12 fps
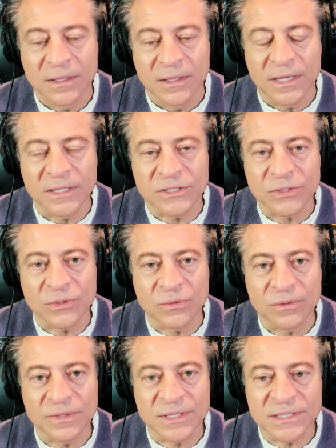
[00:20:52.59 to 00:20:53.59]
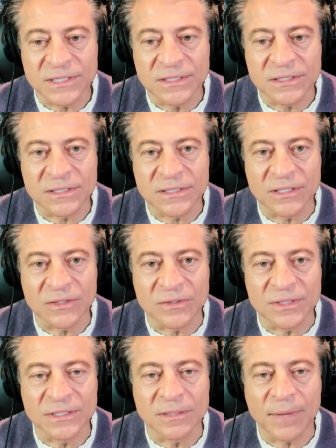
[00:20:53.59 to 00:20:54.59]
And so this is, you know,
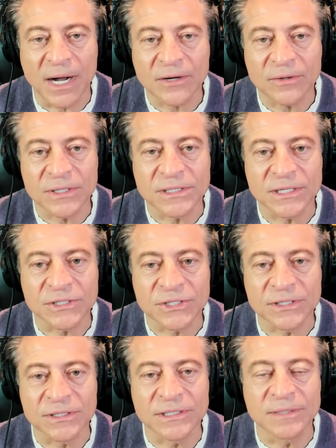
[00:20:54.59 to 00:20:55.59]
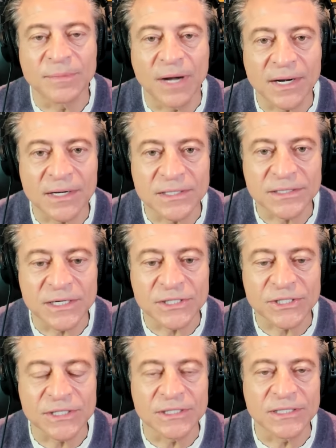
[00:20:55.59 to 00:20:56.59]
the democratization,
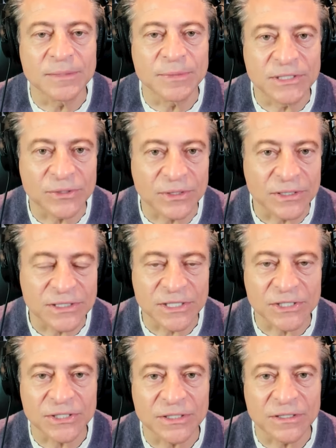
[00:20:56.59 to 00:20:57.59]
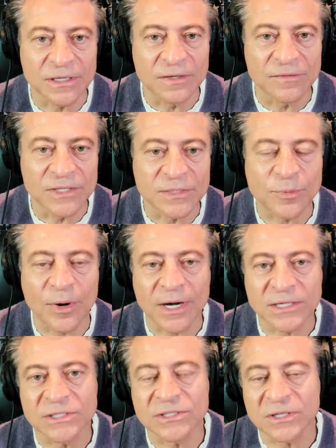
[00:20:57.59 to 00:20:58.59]
demonetization, dematerialization of these
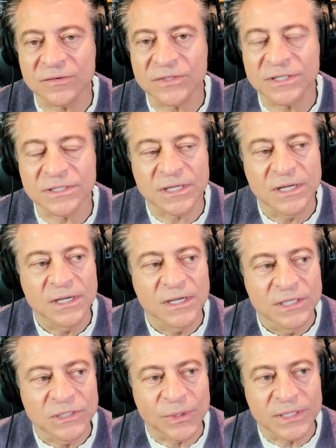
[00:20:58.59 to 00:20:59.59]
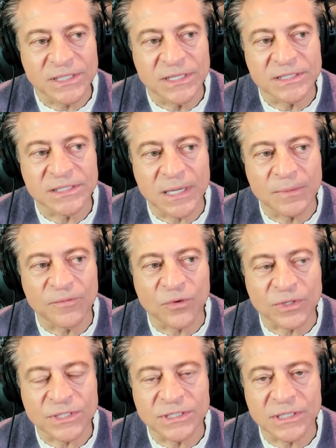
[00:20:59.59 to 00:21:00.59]
products and services. So we're going to see the same
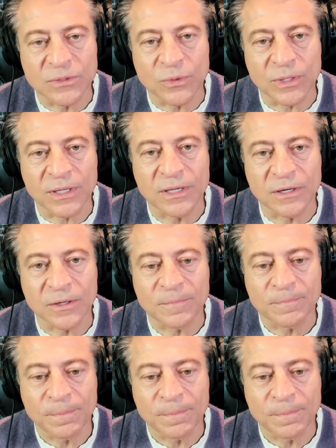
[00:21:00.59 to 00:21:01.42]
forces at work here.